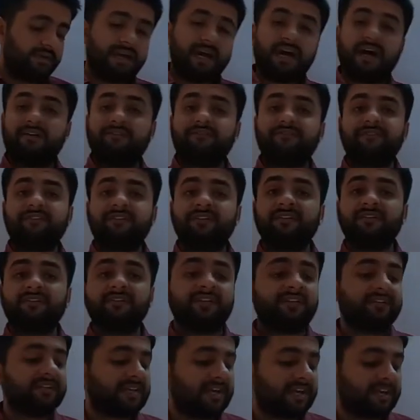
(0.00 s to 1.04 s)

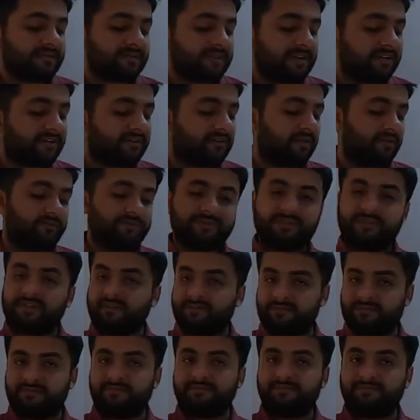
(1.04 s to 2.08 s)
After retirement of
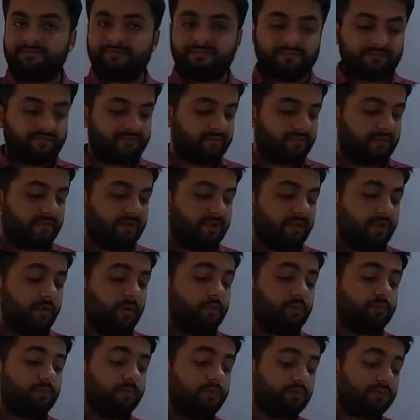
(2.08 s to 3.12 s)
Sun,
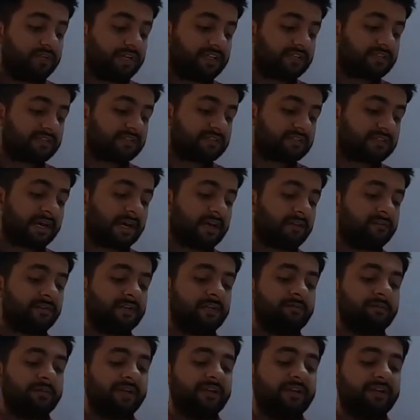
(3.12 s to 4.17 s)
Moon and Star
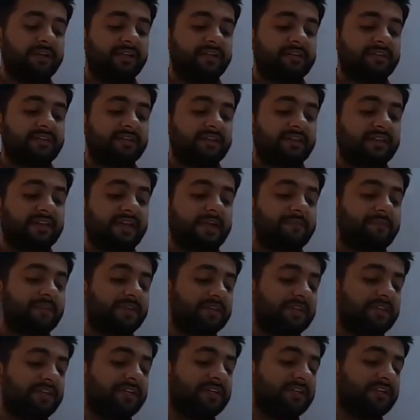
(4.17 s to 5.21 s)
will maintain their
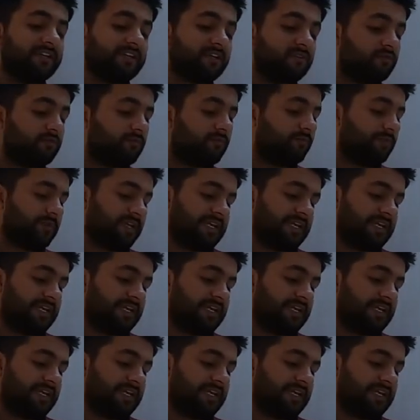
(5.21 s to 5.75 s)
capital in new